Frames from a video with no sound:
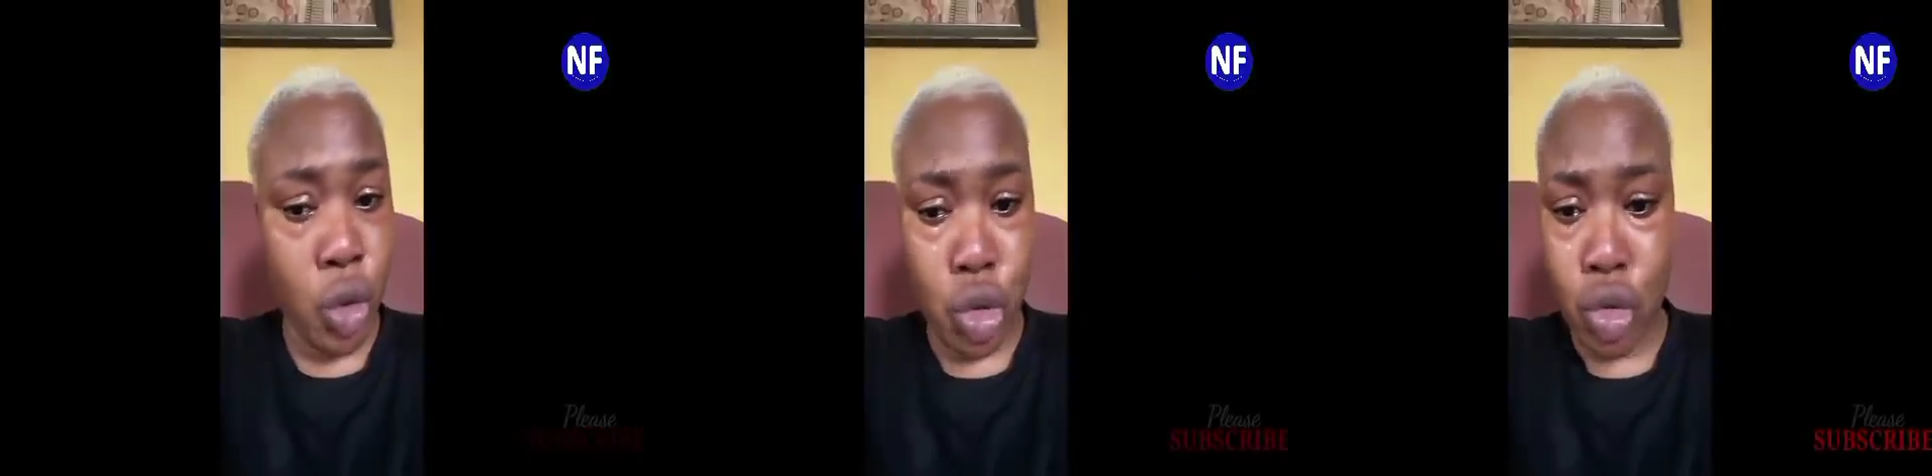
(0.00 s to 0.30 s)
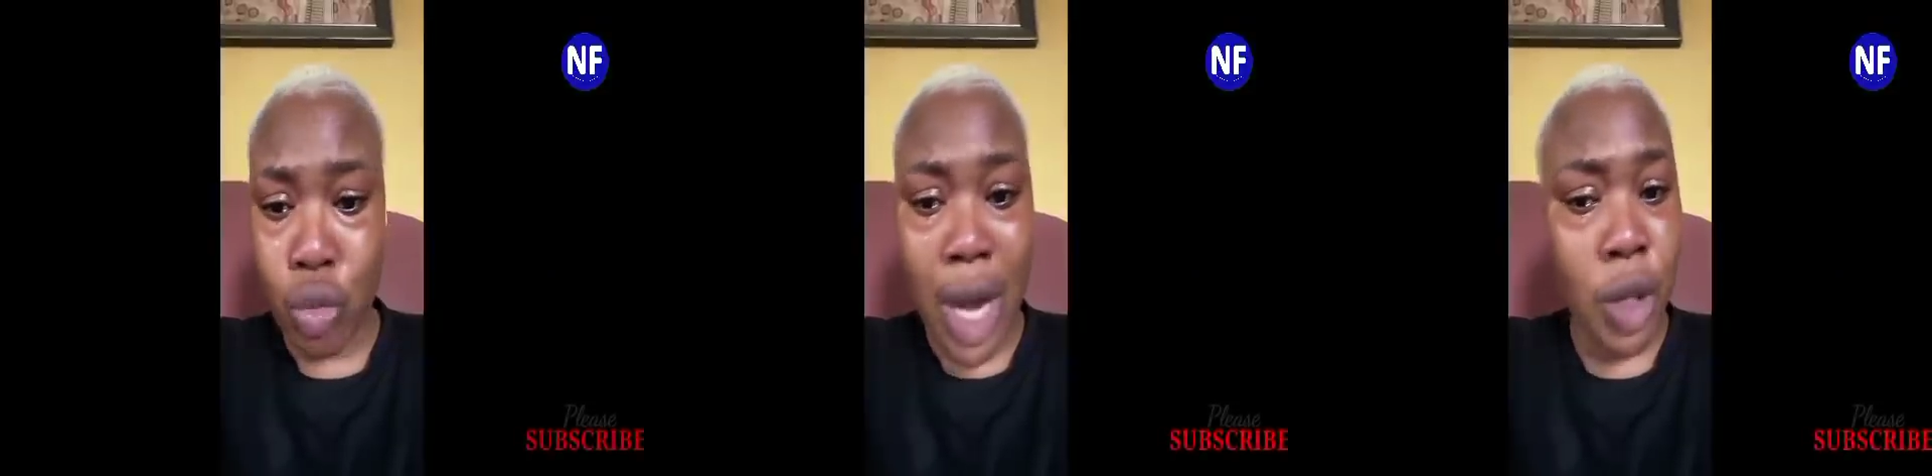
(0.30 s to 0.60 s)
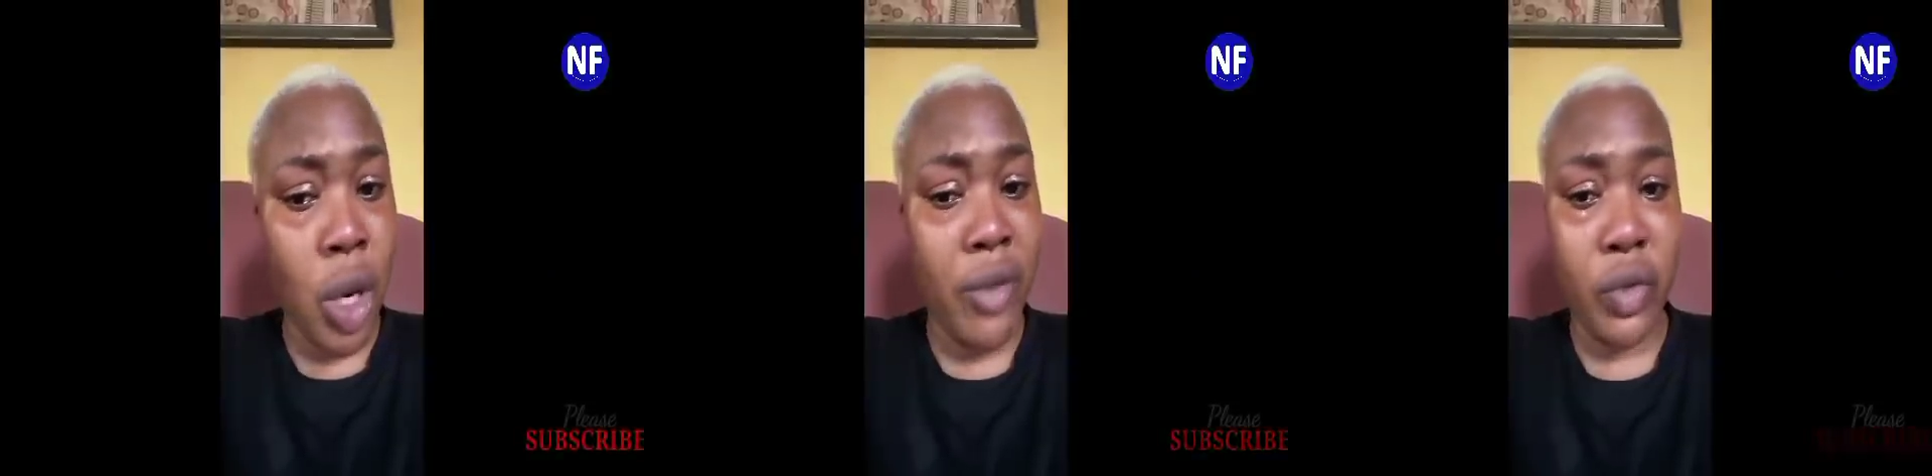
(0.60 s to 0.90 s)
youtube you are
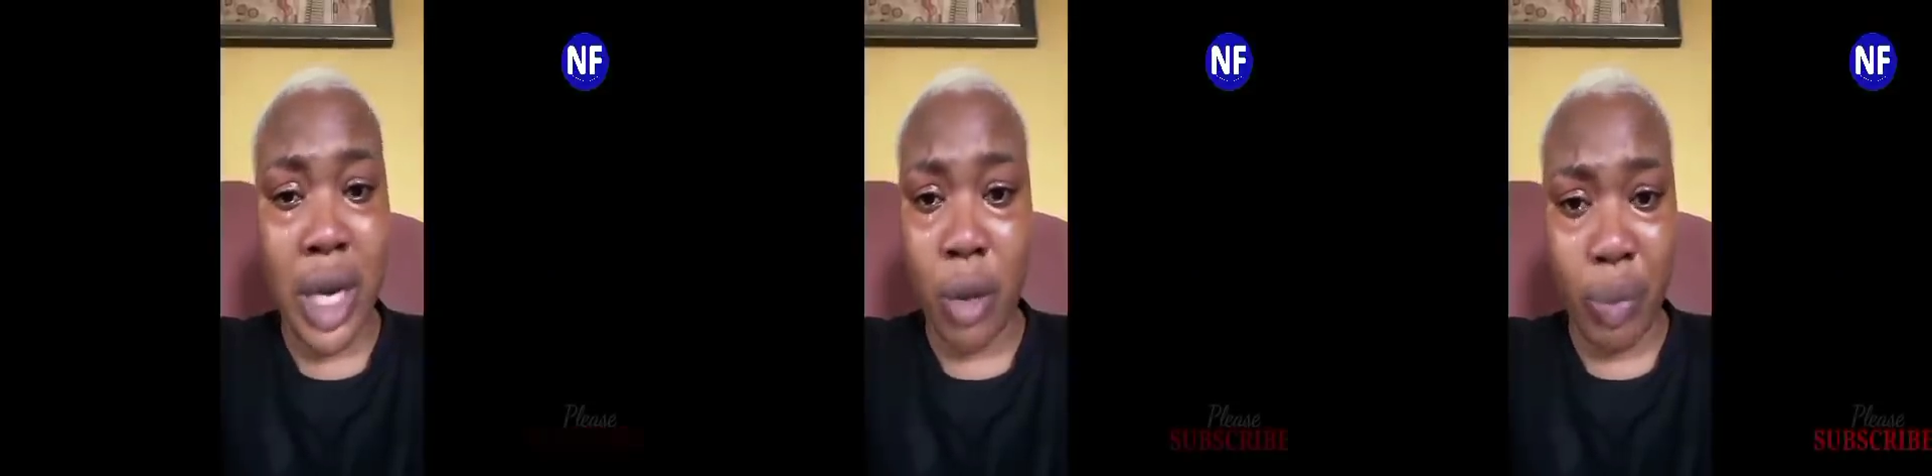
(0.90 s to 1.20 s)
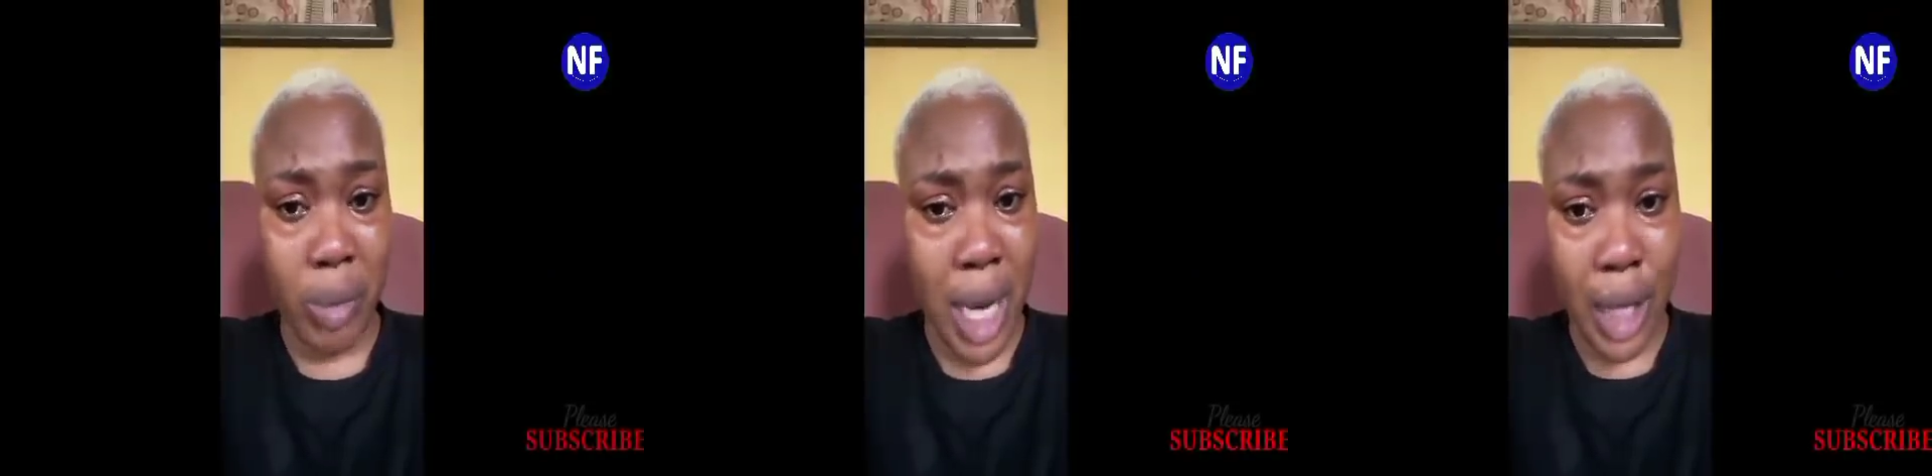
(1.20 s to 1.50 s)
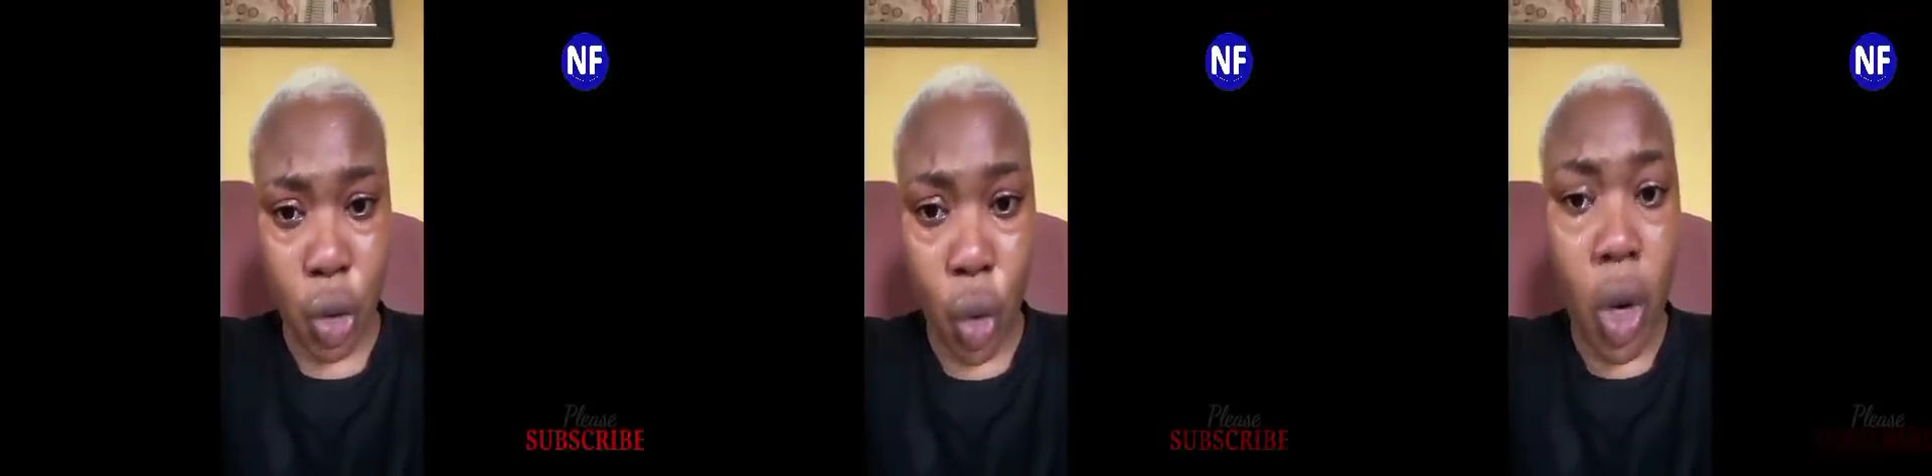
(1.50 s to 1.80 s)
not even helping me
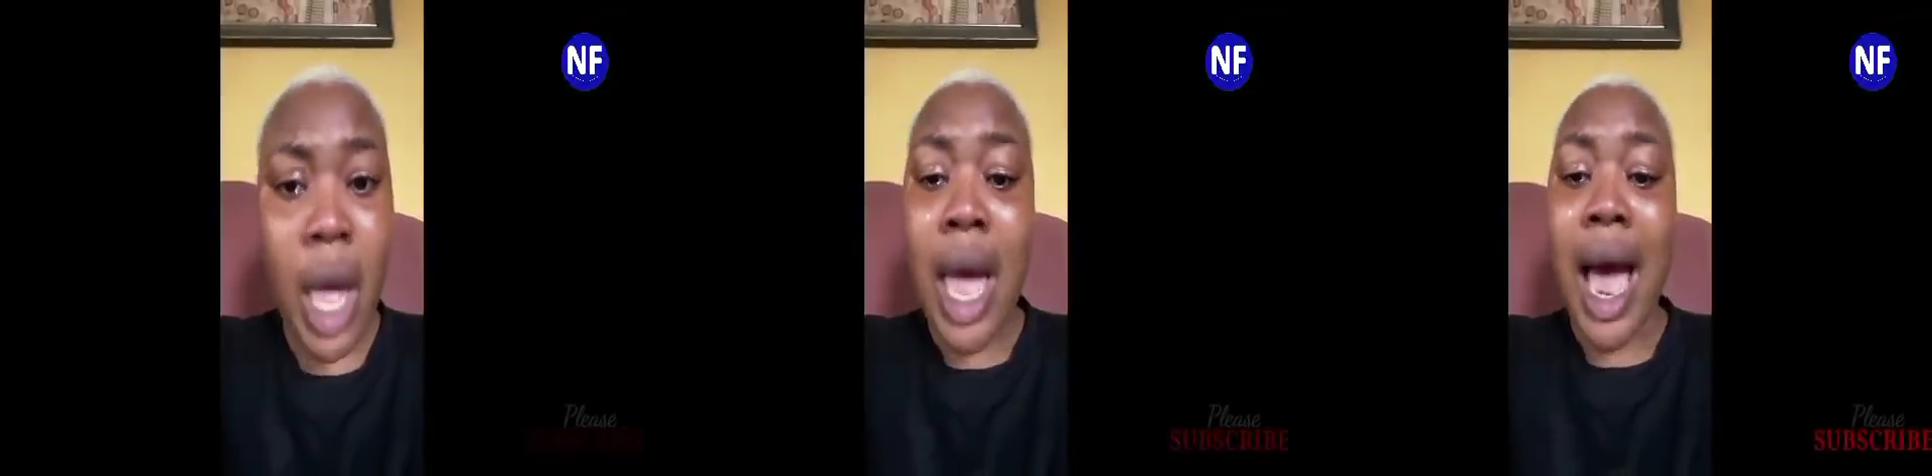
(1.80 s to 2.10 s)
at all